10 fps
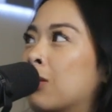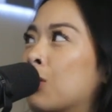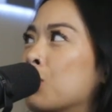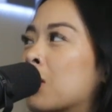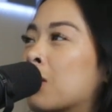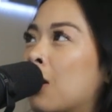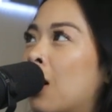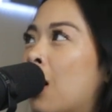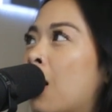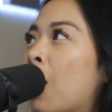Those are
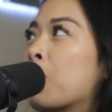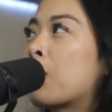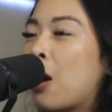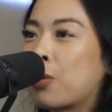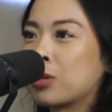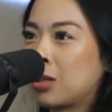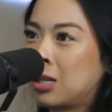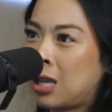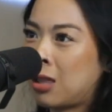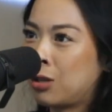other hours on the
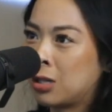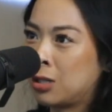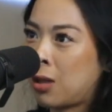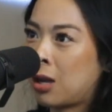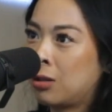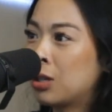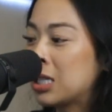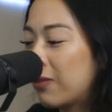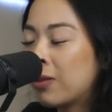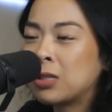day that you can do that. You can
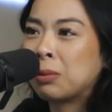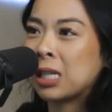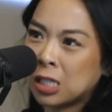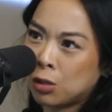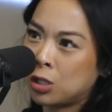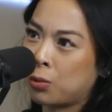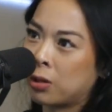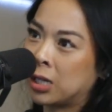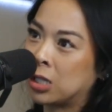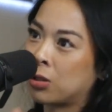take 15 minutes to do your
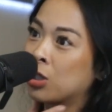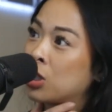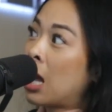research.